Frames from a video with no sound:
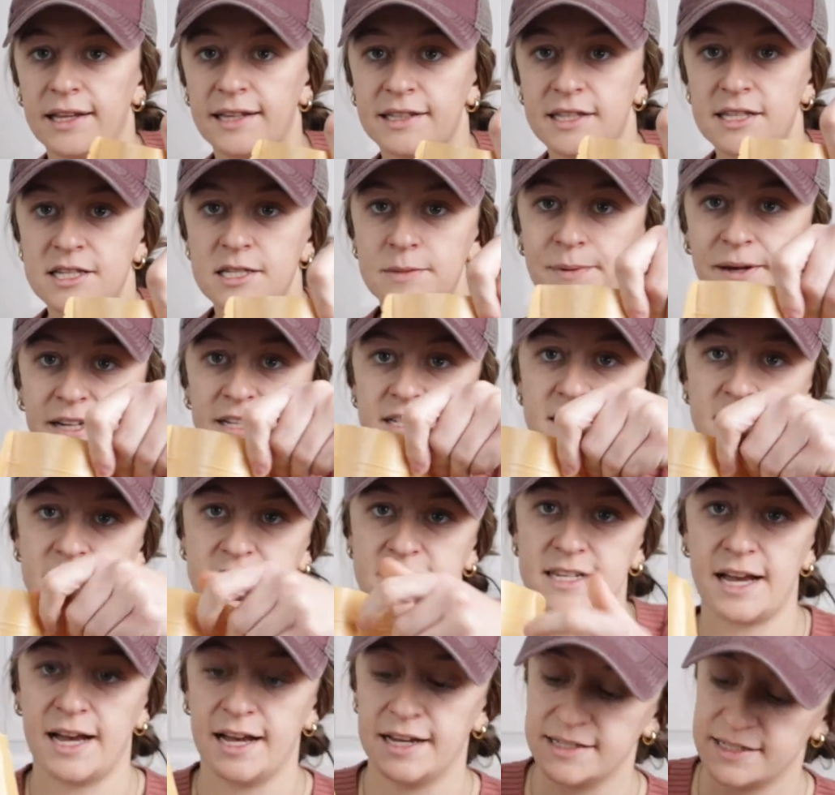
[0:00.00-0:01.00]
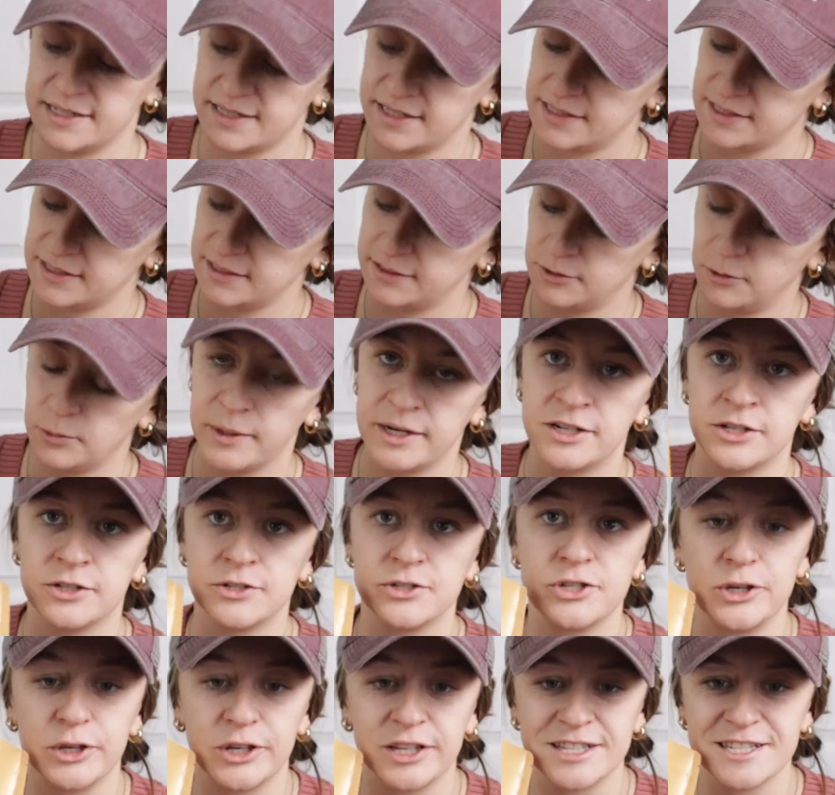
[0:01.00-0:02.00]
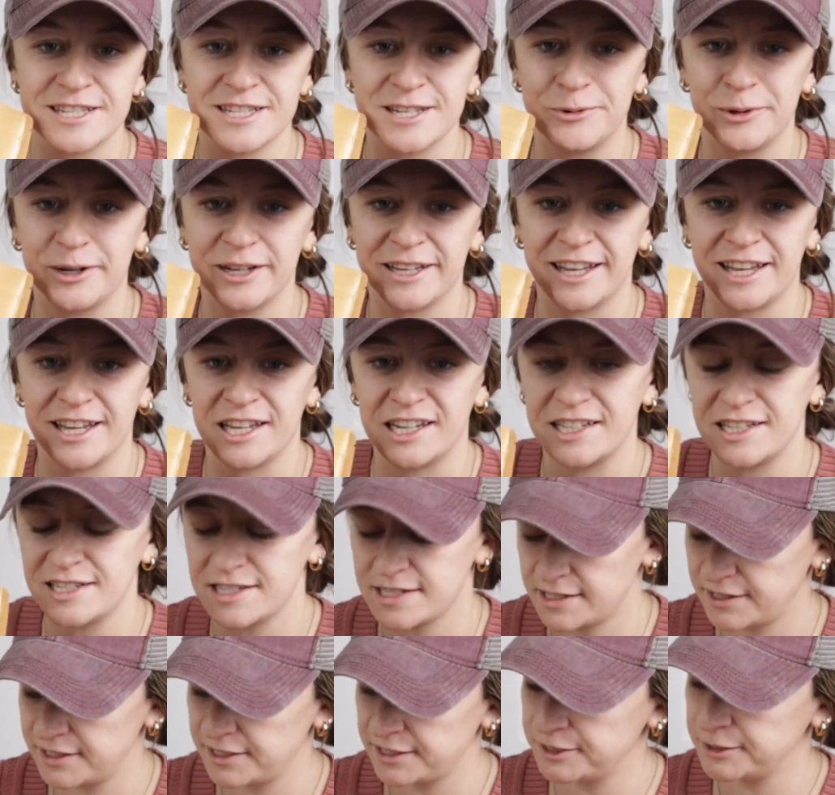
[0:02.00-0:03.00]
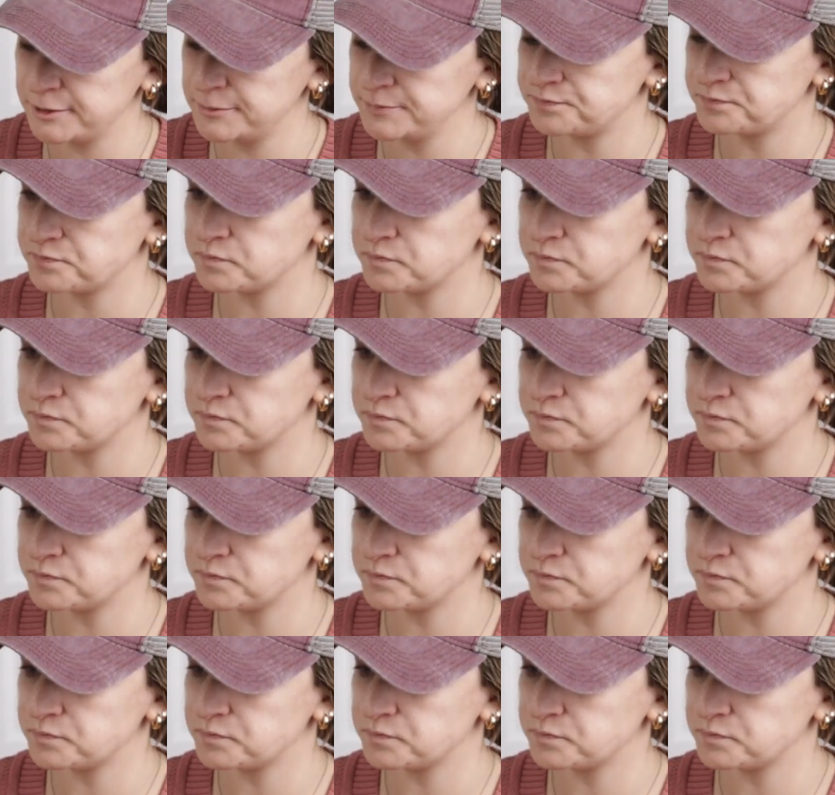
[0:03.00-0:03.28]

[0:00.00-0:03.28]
like these bags because it has this little window so you can see what candy's in there.